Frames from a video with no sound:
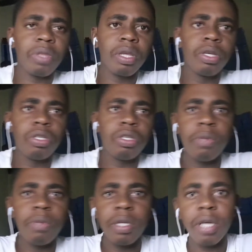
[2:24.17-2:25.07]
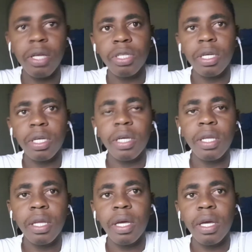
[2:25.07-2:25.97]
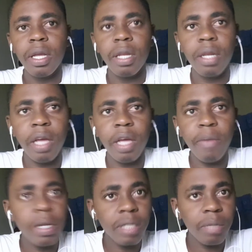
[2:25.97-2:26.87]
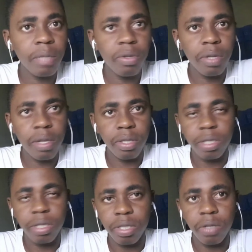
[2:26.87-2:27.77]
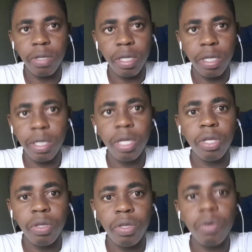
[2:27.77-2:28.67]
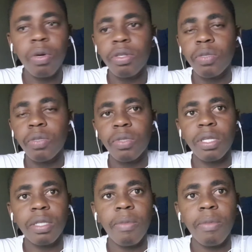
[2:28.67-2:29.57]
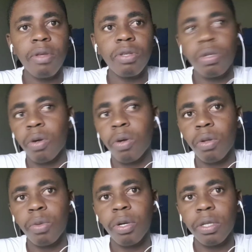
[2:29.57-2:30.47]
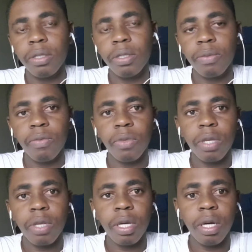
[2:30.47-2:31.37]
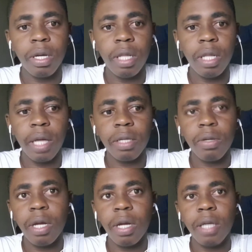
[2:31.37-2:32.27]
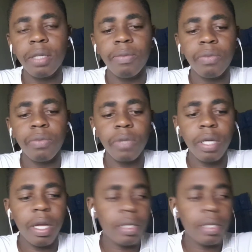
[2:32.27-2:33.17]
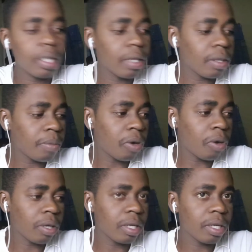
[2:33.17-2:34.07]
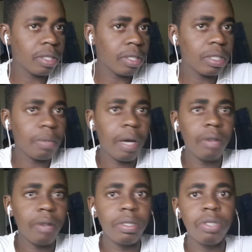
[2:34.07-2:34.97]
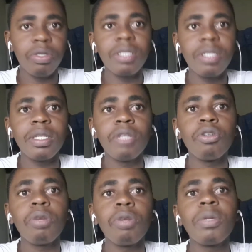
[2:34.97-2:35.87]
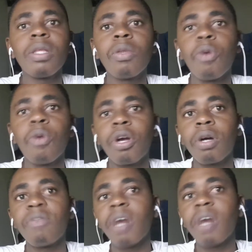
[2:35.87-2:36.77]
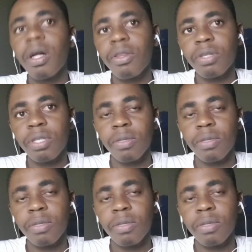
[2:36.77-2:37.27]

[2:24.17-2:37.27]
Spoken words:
should be engaged in, and everybody's going to be doing this. So you're going to present something to the whole world, like it or not. And the second part is about interpreting the work of others.